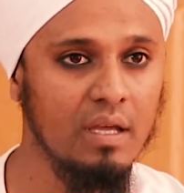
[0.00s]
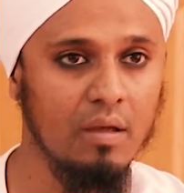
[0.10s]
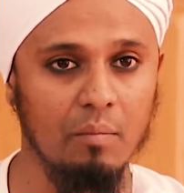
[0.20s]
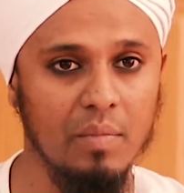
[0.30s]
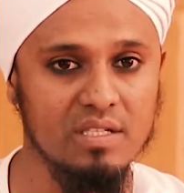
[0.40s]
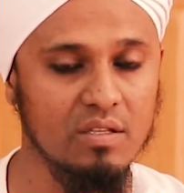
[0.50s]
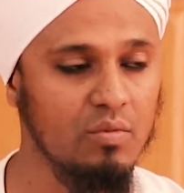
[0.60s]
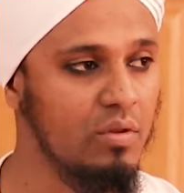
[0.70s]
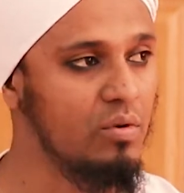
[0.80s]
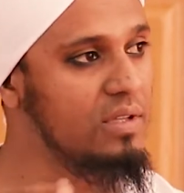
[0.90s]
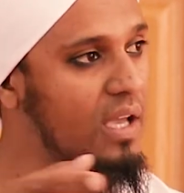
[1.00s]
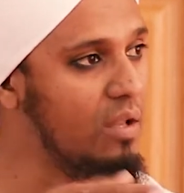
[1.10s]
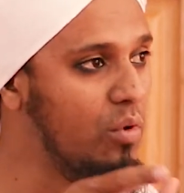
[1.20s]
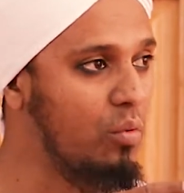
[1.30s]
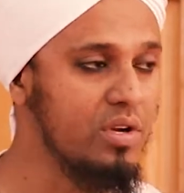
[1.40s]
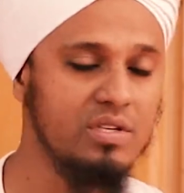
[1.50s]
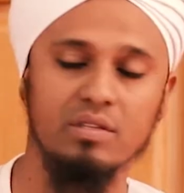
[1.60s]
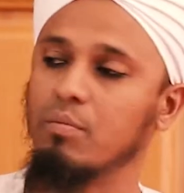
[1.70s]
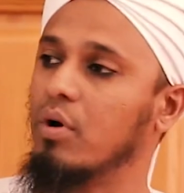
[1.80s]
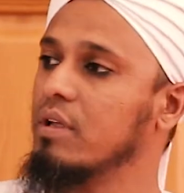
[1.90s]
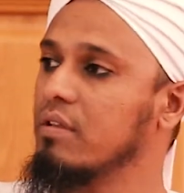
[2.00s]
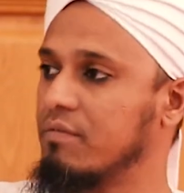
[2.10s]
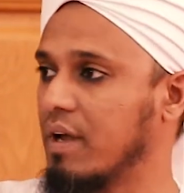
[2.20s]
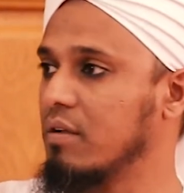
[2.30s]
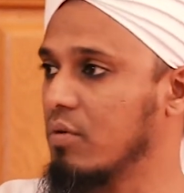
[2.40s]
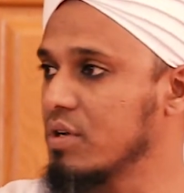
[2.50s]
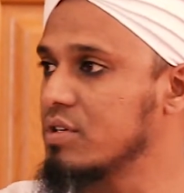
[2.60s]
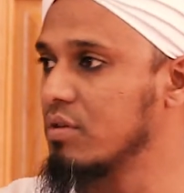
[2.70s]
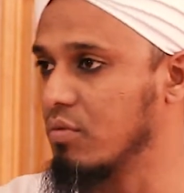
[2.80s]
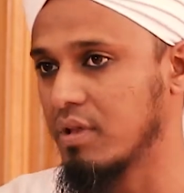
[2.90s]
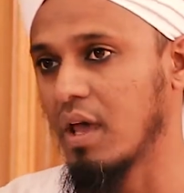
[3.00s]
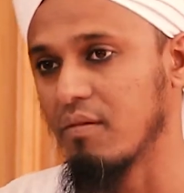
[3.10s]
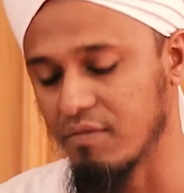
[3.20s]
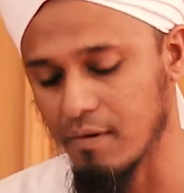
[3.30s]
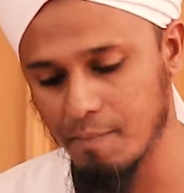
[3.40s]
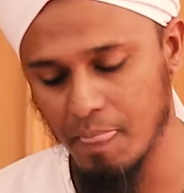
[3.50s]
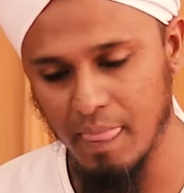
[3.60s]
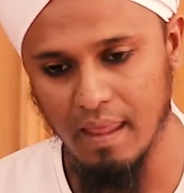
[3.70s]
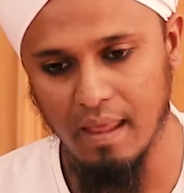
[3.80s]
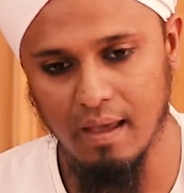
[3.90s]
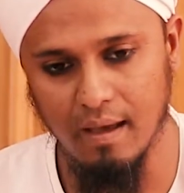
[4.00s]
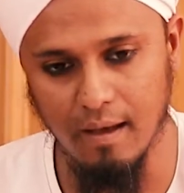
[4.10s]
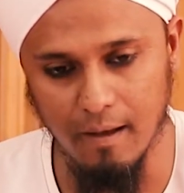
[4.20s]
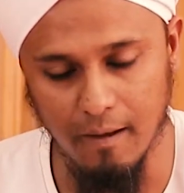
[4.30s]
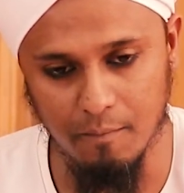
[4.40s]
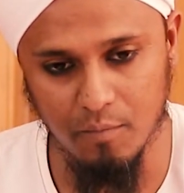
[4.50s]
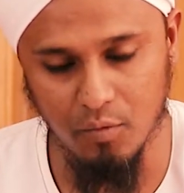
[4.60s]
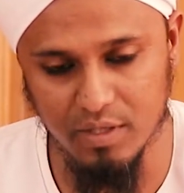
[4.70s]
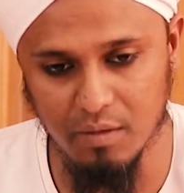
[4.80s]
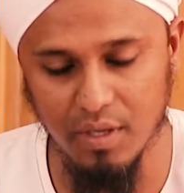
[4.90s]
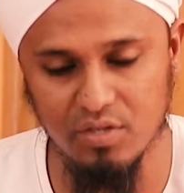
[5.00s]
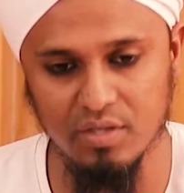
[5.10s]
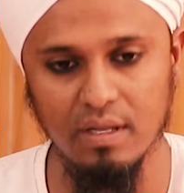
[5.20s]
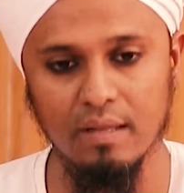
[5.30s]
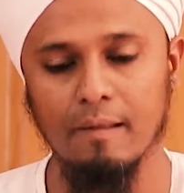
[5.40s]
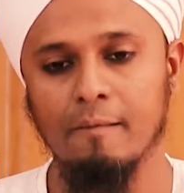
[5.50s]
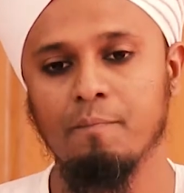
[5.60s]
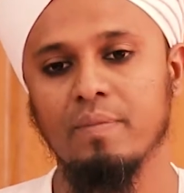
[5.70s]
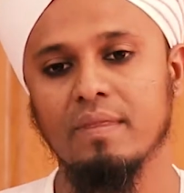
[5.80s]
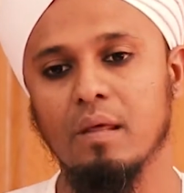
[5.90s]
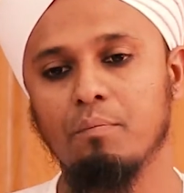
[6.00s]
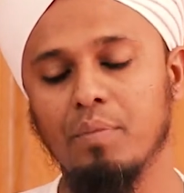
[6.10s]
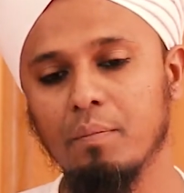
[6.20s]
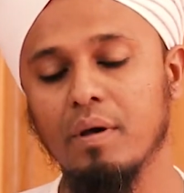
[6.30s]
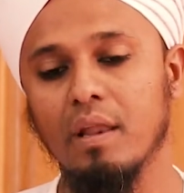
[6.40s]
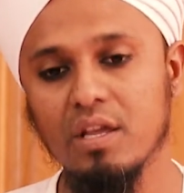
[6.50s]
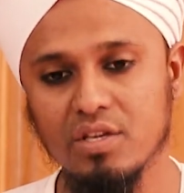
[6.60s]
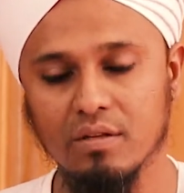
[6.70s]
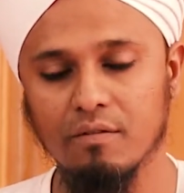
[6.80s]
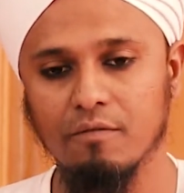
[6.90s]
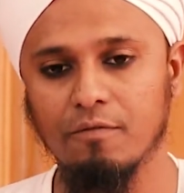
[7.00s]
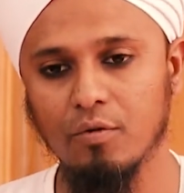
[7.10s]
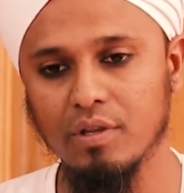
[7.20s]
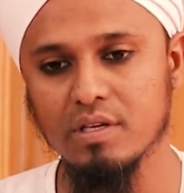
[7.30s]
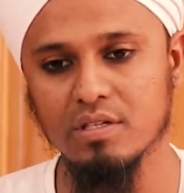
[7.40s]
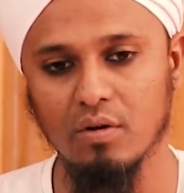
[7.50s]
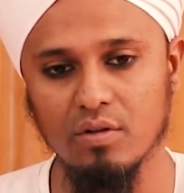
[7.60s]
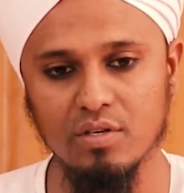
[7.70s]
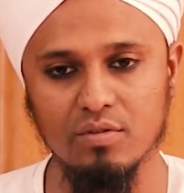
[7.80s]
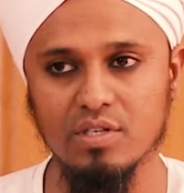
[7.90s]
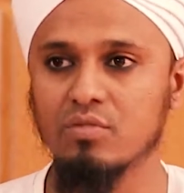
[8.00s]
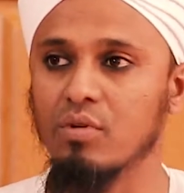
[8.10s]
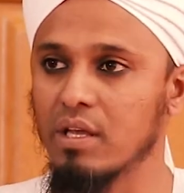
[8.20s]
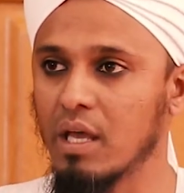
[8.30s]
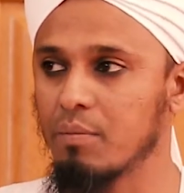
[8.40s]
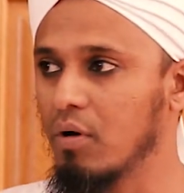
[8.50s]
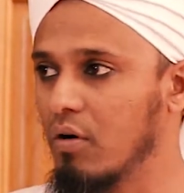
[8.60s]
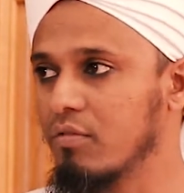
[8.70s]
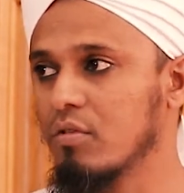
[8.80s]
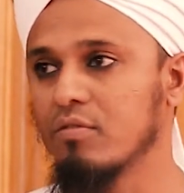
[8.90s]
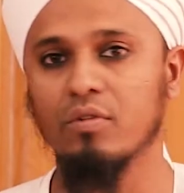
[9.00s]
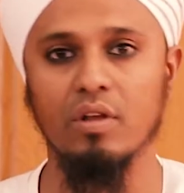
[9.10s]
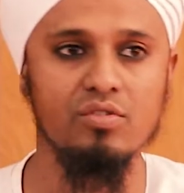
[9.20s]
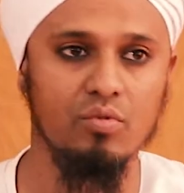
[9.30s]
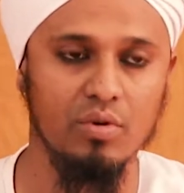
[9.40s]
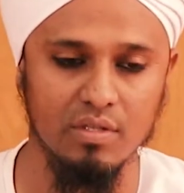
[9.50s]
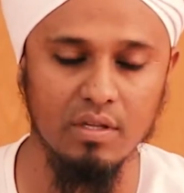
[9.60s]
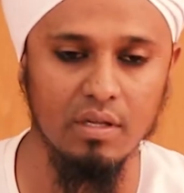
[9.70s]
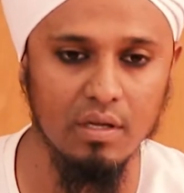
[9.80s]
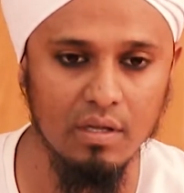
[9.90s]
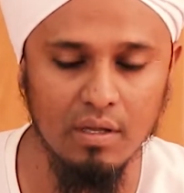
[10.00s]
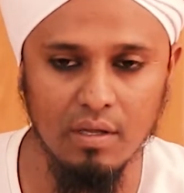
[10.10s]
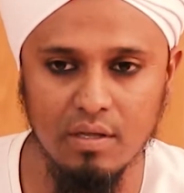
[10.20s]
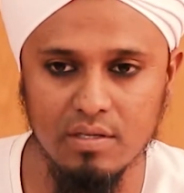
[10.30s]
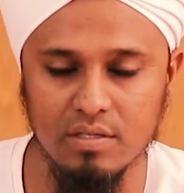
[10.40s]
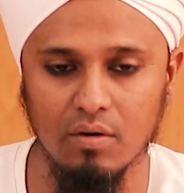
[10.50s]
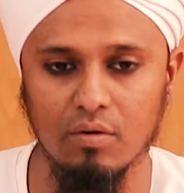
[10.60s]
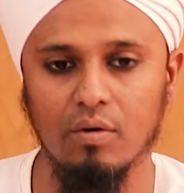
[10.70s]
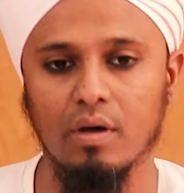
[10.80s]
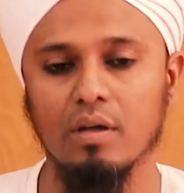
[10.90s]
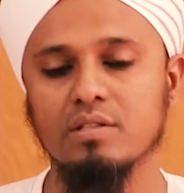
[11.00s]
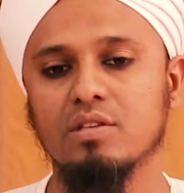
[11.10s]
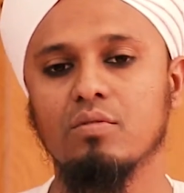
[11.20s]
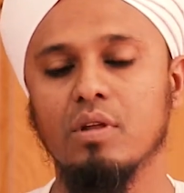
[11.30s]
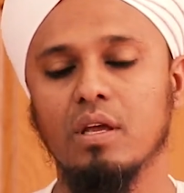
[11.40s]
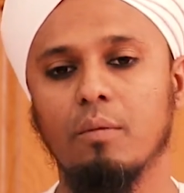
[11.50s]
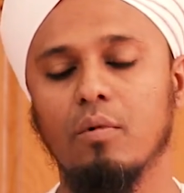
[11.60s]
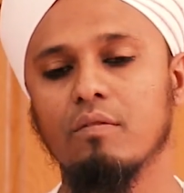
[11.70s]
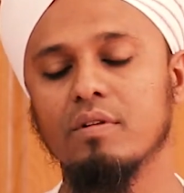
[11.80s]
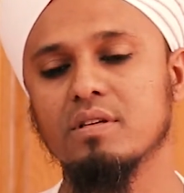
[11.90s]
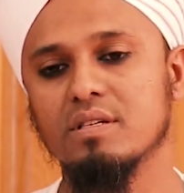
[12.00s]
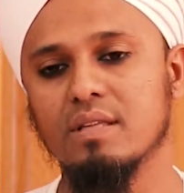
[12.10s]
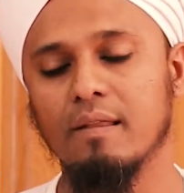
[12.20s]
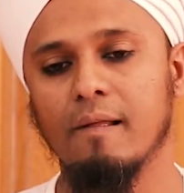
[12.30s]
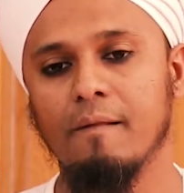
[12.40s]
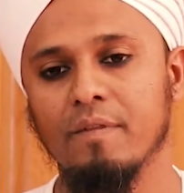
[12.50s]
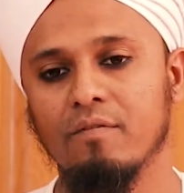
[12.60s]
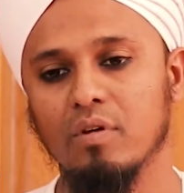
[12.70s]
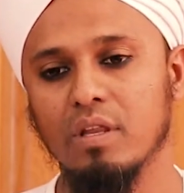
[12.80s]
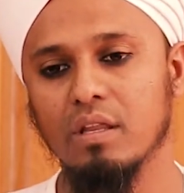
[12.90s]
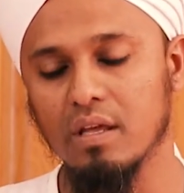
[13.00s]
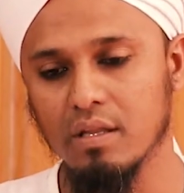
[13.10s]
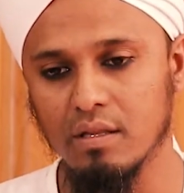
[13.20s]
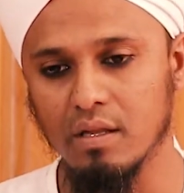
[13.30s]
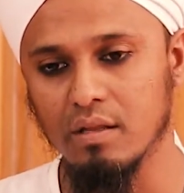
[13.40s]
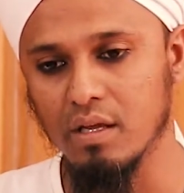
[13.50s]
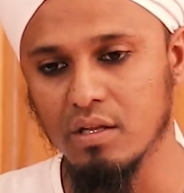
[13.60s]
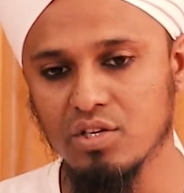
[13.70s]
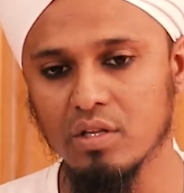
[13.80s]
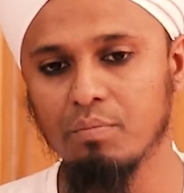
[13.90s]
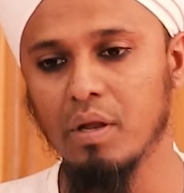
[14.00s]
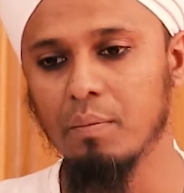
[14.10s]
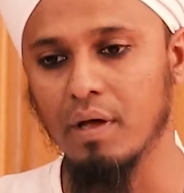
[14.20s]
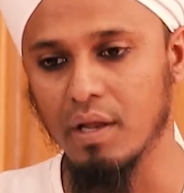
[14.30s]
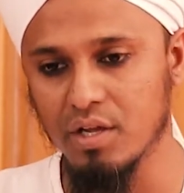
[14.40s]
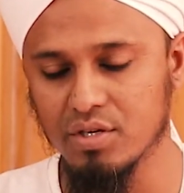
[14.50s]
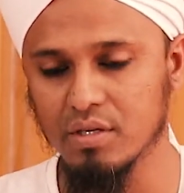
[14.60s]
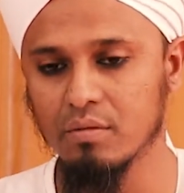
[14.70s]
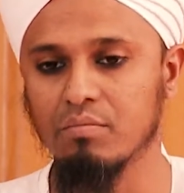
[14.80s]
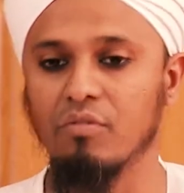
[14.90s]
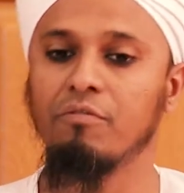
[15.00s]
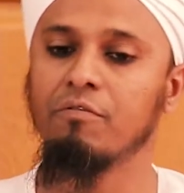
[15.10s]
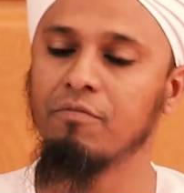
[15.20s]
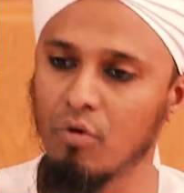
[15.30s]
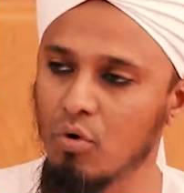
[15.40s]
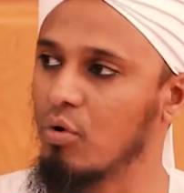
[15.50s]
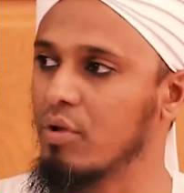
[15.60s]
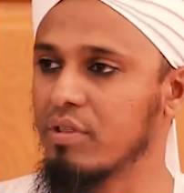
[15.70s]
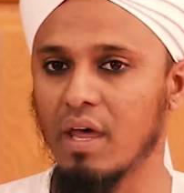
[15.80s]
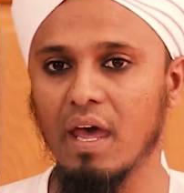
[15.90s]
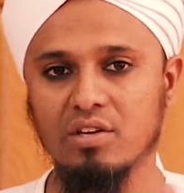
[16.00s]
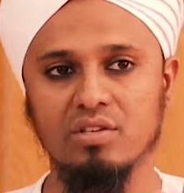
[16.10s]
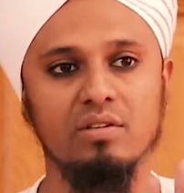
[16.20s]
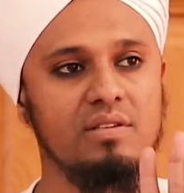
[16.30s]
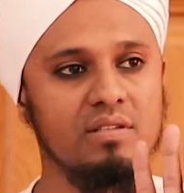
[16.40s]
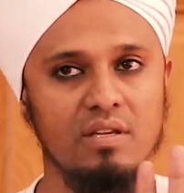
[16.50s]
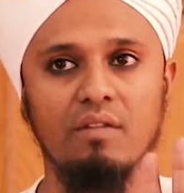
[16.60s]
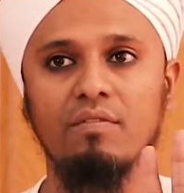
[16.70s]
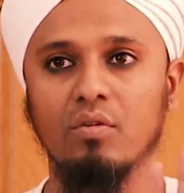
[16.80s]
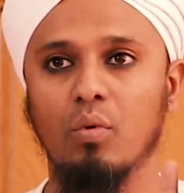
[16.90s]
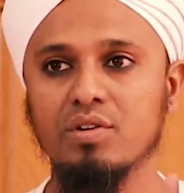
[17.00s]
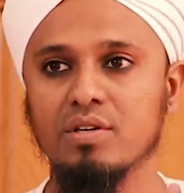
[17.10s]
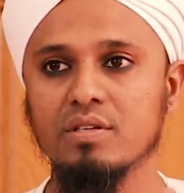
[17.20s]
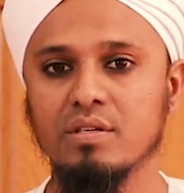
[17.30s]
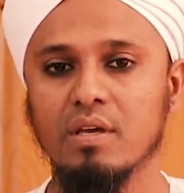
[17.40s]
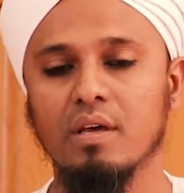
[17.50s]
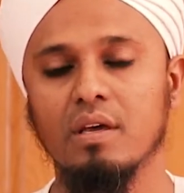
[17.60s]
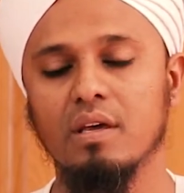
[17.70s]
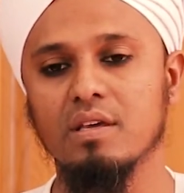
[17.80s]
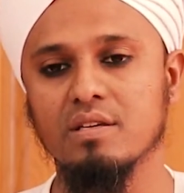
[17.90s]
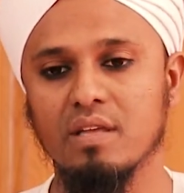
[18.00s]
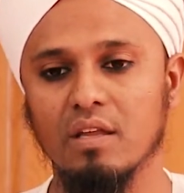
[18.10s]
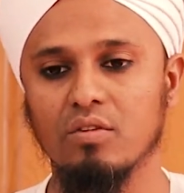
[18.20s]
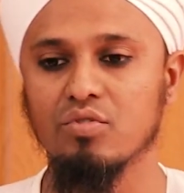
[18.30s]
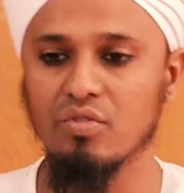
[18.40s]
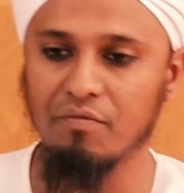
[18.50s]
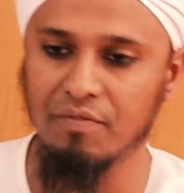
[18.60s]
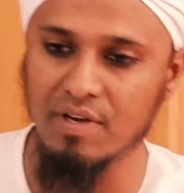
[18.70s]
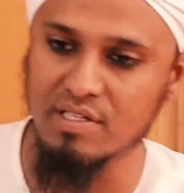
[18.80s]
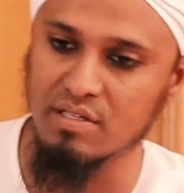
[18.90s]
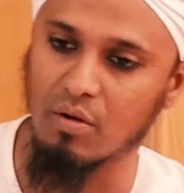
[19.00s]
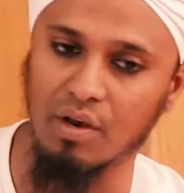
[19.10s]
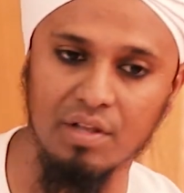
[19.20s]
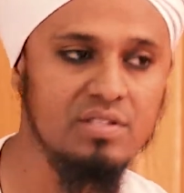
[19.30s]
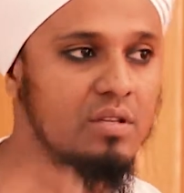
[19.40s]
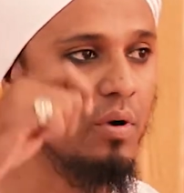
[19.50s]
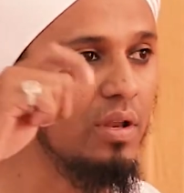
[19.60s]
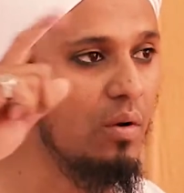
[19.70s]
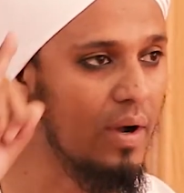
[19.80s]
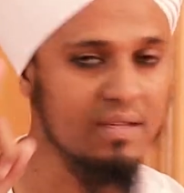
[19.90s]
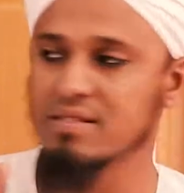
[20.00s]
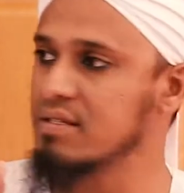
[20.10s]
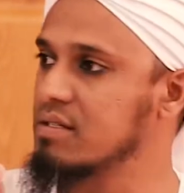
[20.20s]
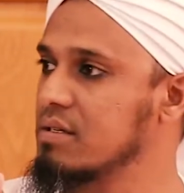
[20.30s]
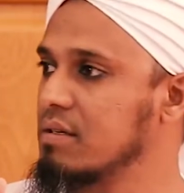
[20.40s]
and mix it with the water, and we wash the body, the final wash, with camphor. We did mention that the preparation for this also, just to recap overall for those who was not here, so just to recap over this, is that for the initial preparation before the actual 7 washes is that you should first rinse the body once,